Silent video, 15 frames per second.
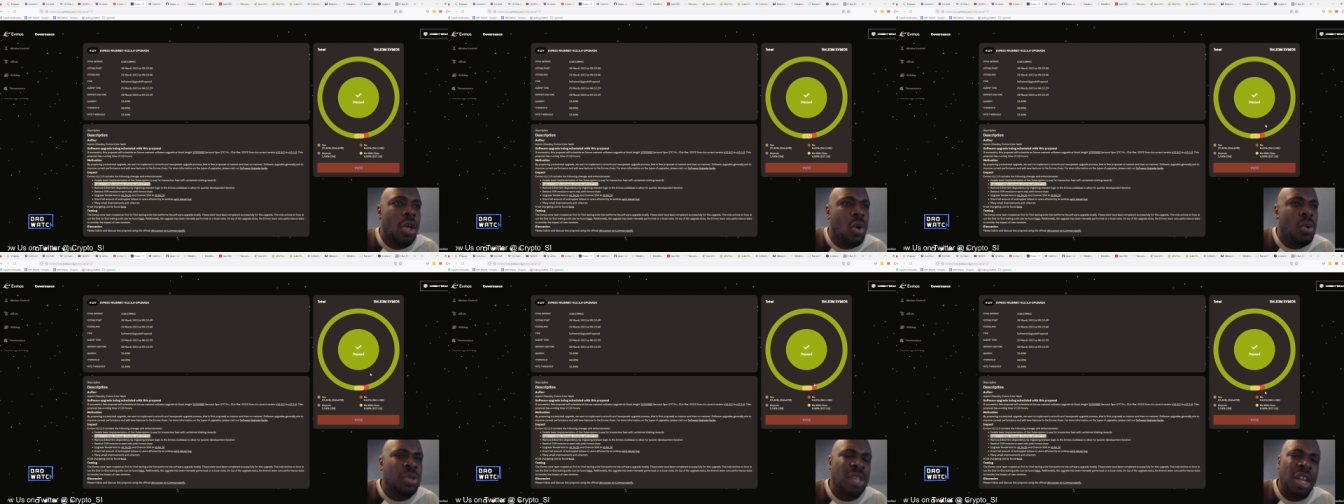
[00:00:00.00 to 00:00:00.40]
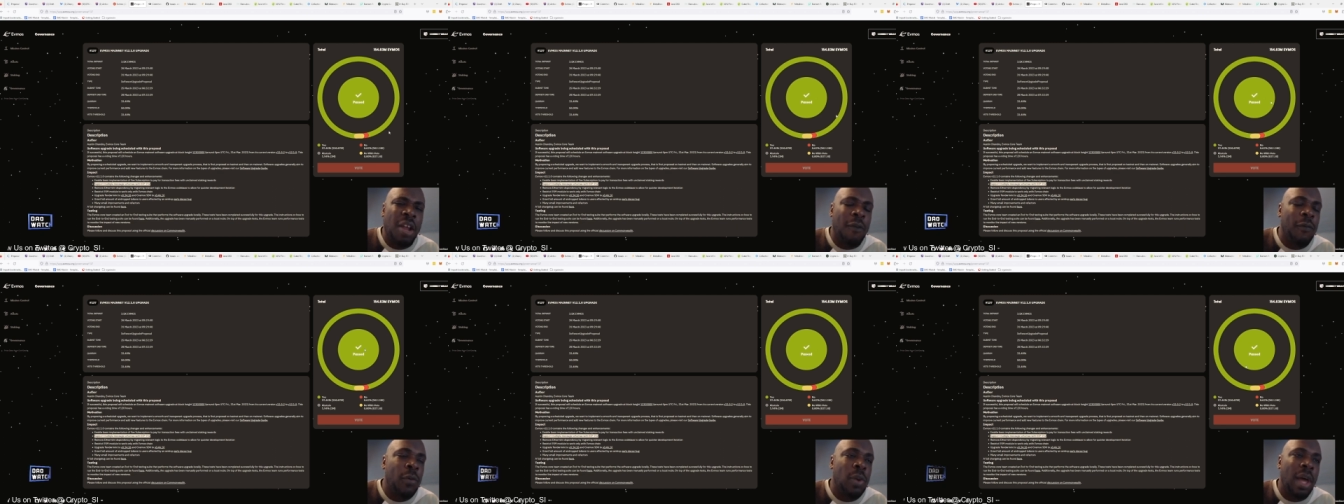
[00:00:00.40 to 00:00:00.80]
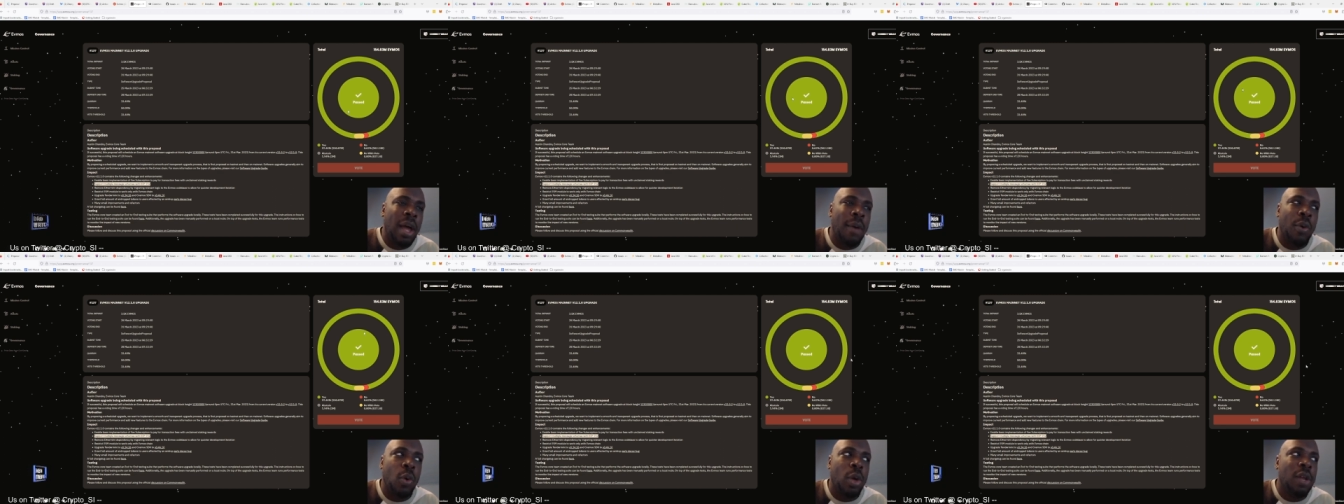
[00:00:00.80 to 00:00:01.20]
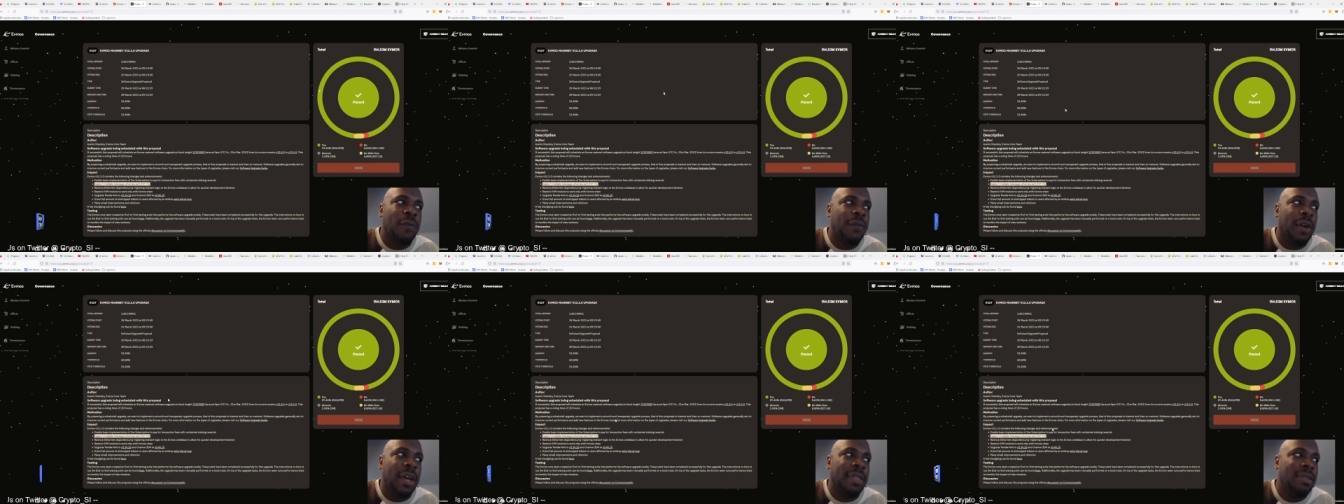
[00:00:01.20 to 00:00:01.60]
Also, I don't feel like I'm
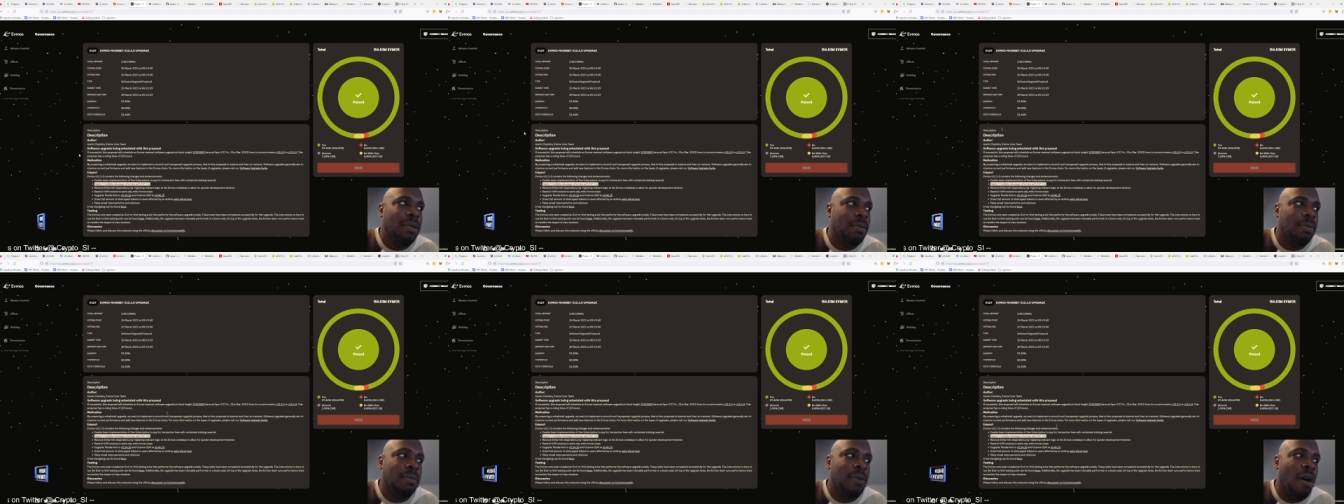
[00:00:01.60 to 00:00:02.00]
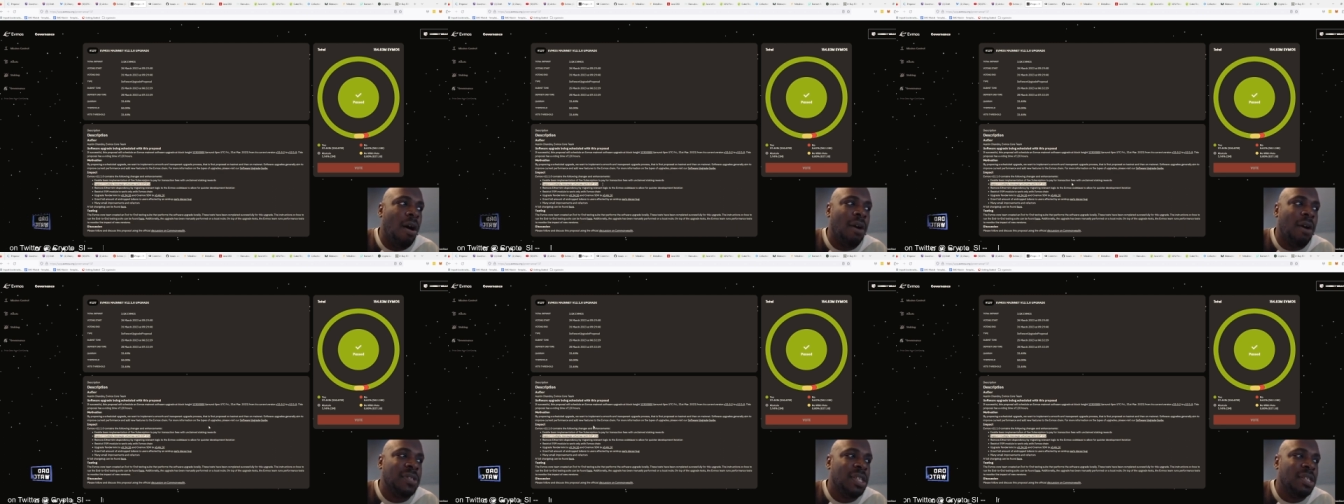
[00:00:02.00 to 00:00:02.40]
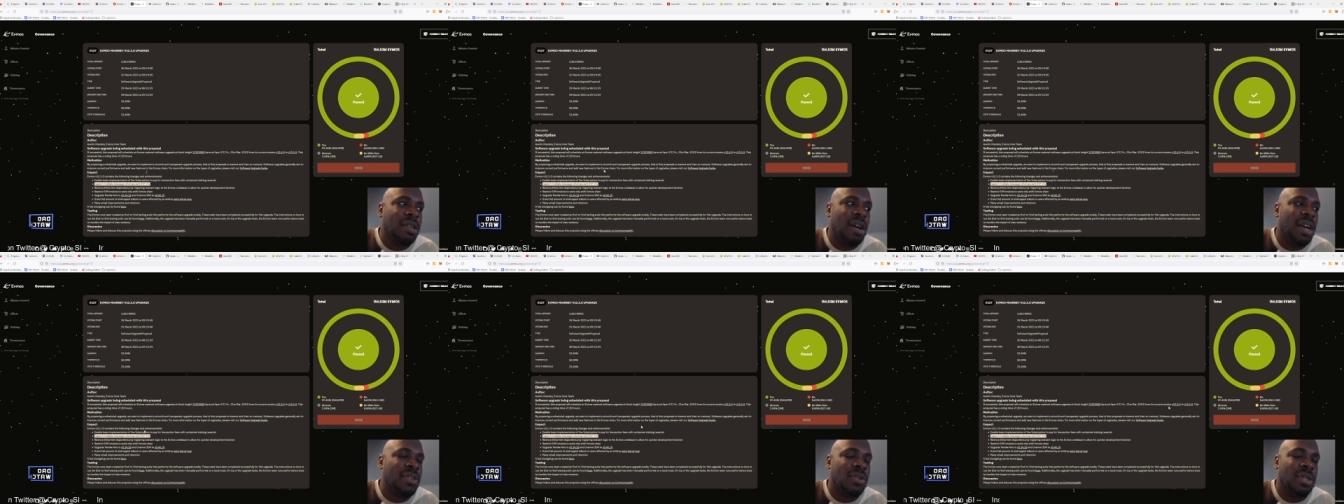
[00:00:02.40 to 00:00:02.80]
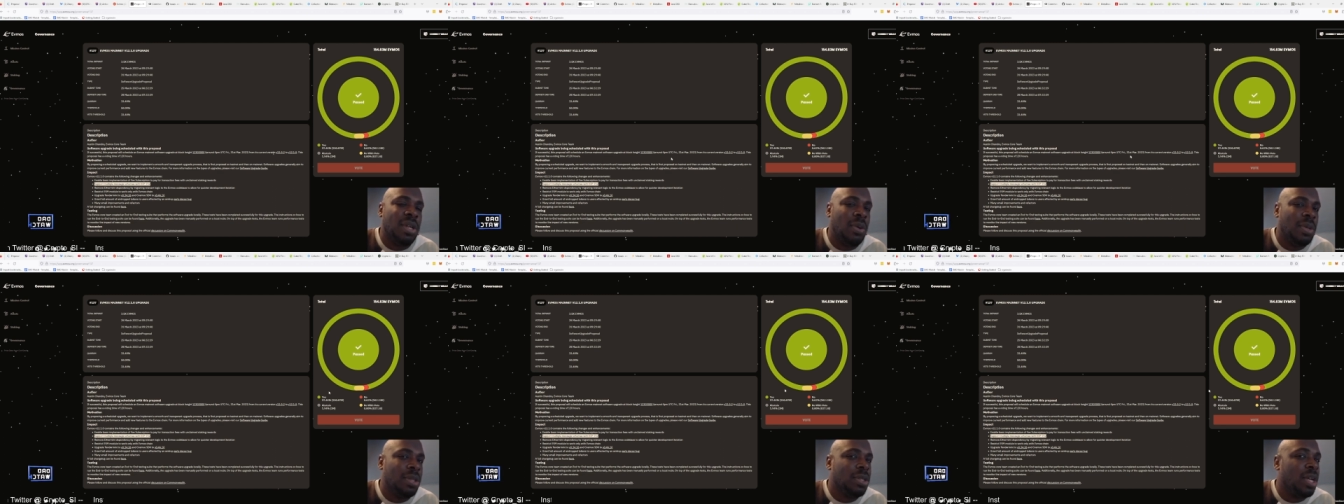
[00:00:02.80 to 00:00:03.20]
qualified to ask these guys or
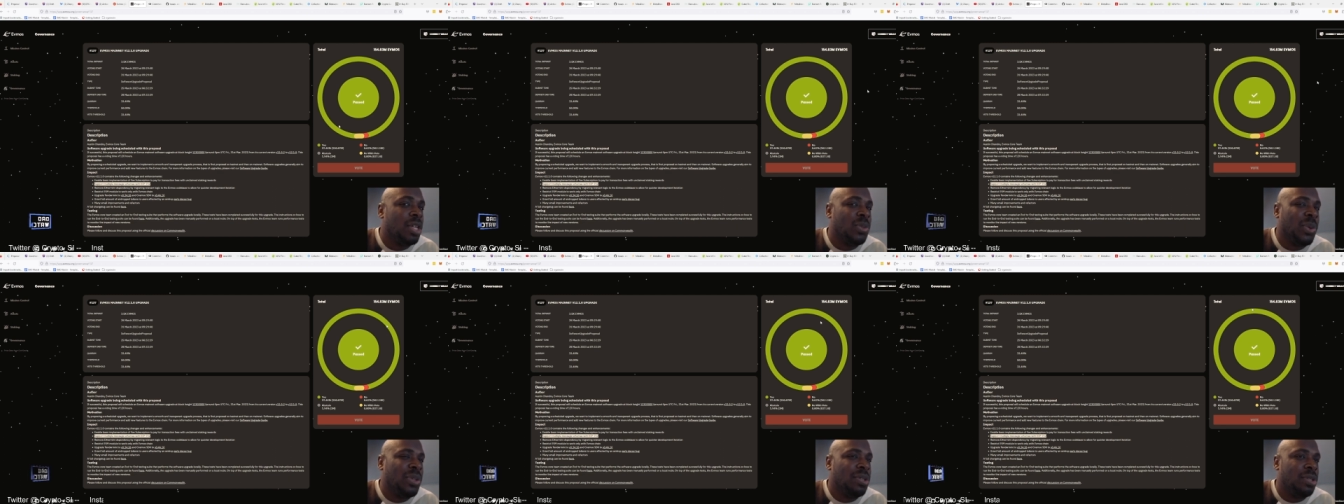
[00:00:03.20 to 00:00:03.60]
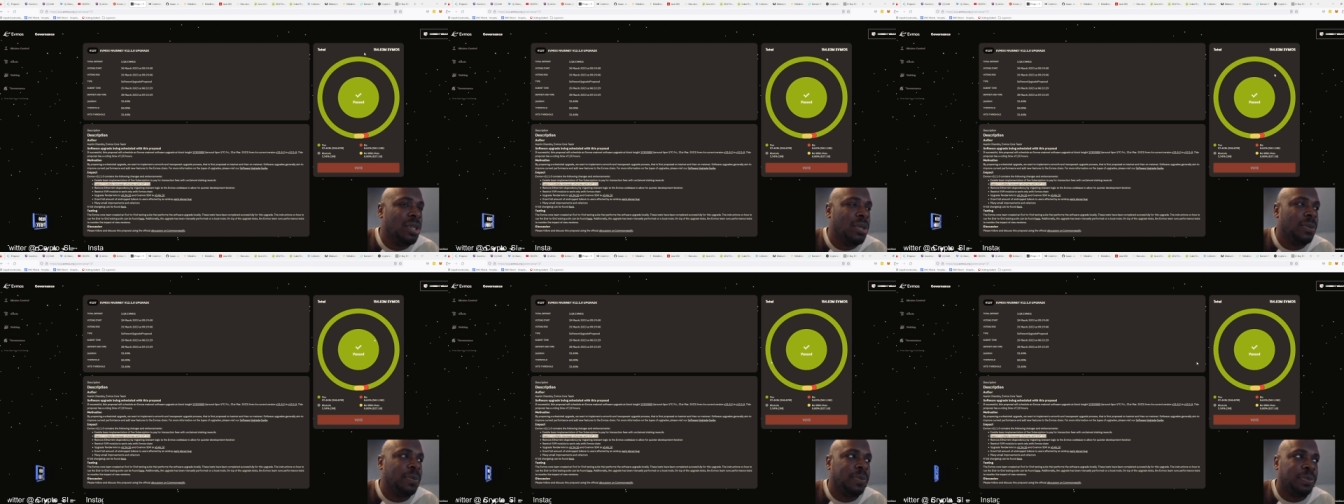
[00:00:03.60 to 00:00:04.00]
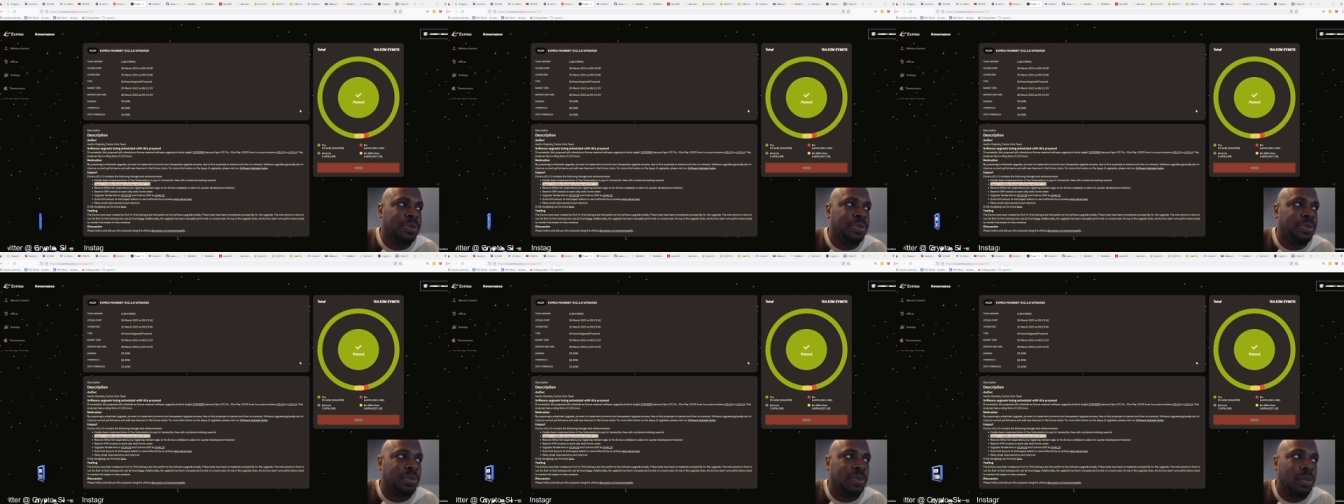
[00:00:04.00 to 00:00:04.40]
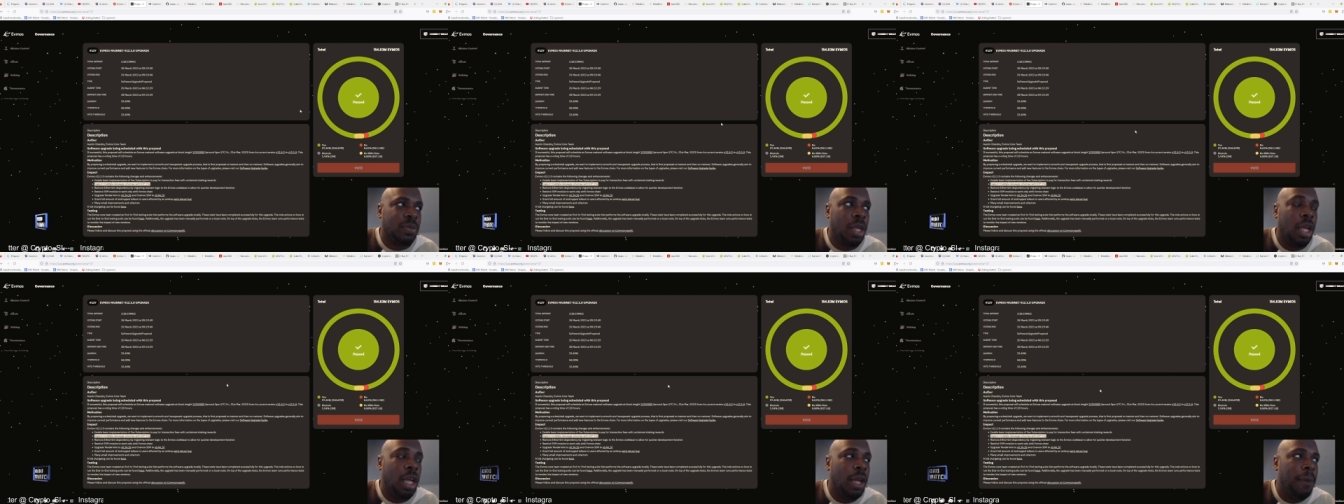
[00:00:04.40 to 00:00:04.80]
tell these guys what to do.
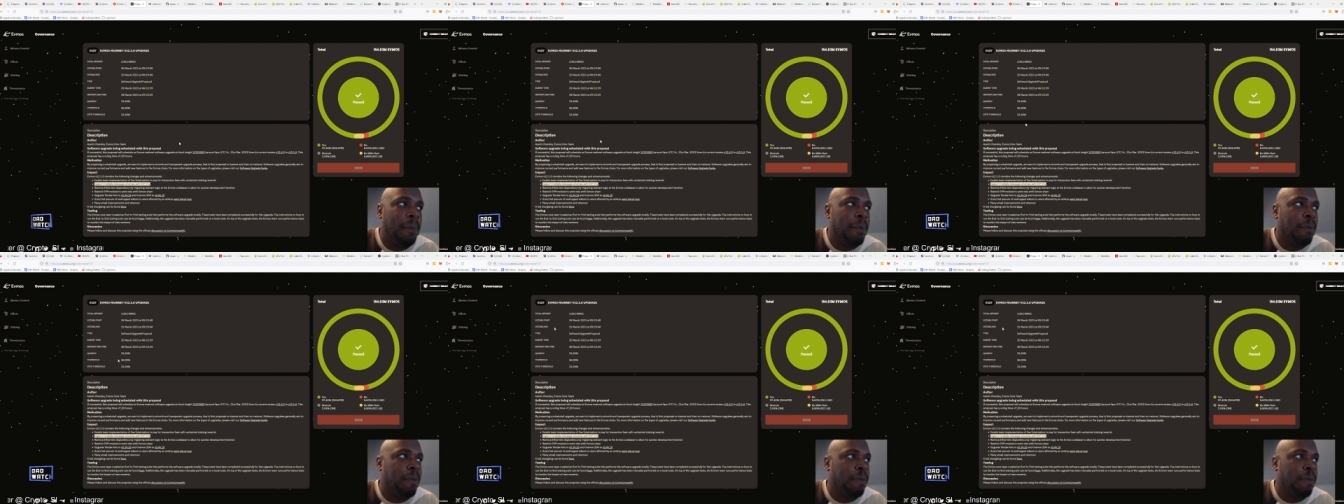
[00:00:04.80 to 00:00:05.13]
Um,